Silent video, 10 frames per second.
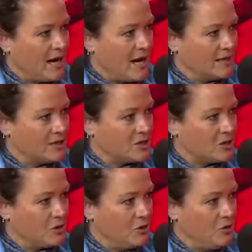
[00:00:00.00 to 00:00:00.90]
and
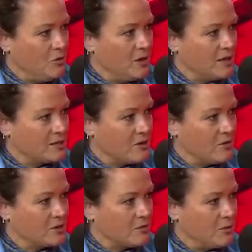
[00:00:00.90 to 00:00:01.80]
who is
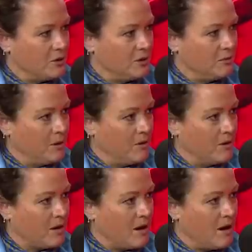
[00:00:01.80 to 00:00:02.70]
going to pull the
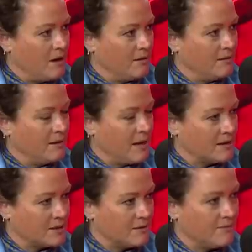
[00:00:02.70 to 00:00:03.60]
plug on
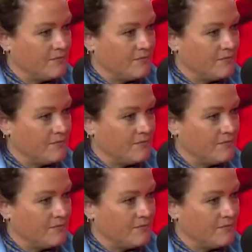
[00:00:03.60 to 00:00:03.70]
that?